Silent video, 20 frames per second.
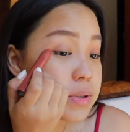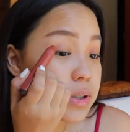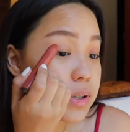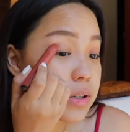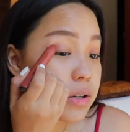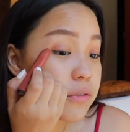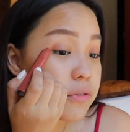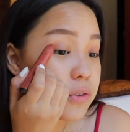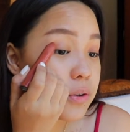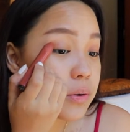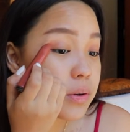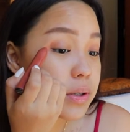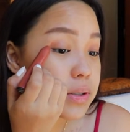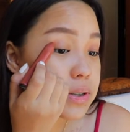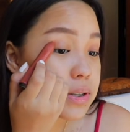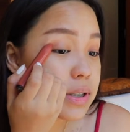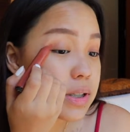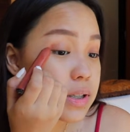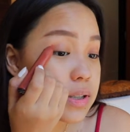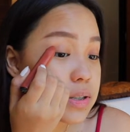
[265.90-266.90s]
Gonna focus
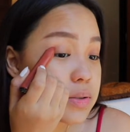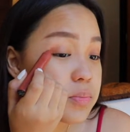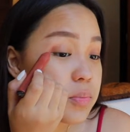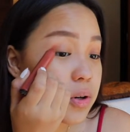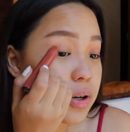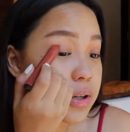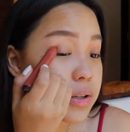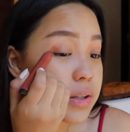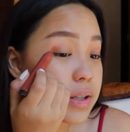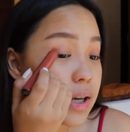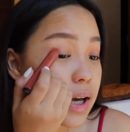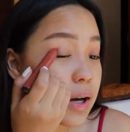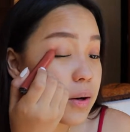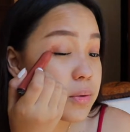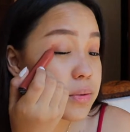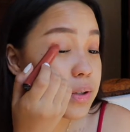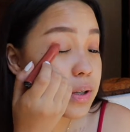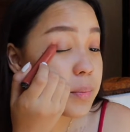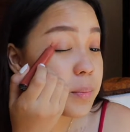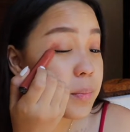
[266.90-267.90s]
this more on the
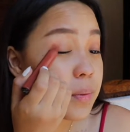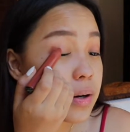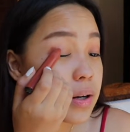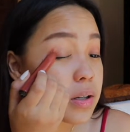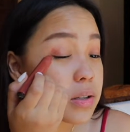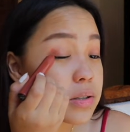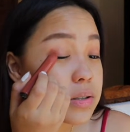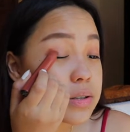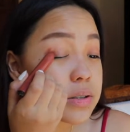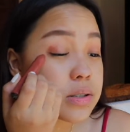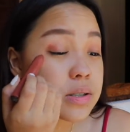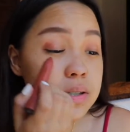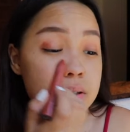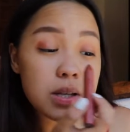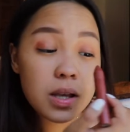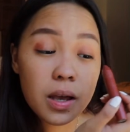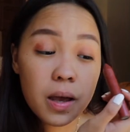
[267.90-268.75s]
outer parts